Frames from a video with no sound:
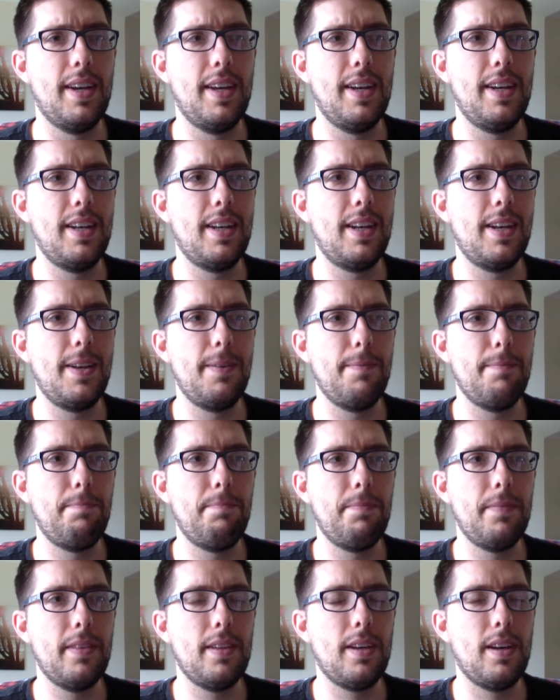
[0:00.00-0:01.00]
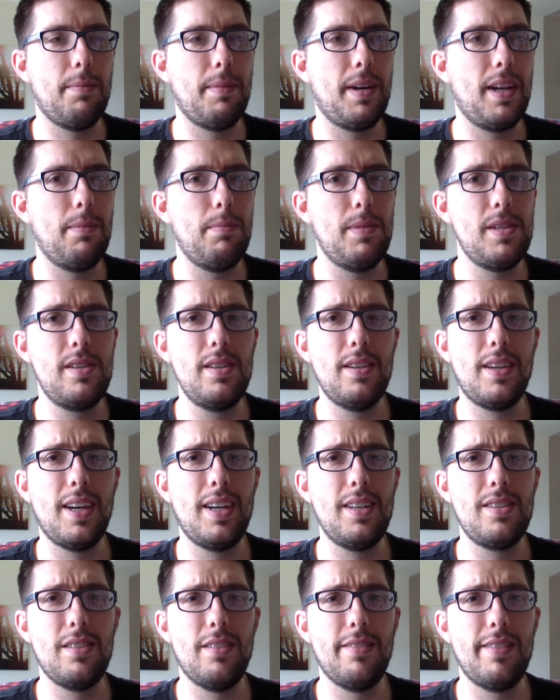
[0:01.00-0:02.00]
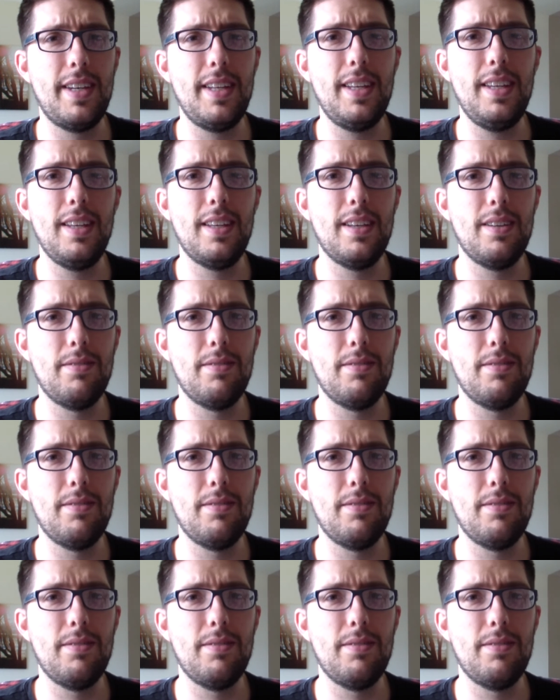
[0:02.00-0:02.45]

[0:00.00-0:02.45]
and oh man, I'm missing you guys already.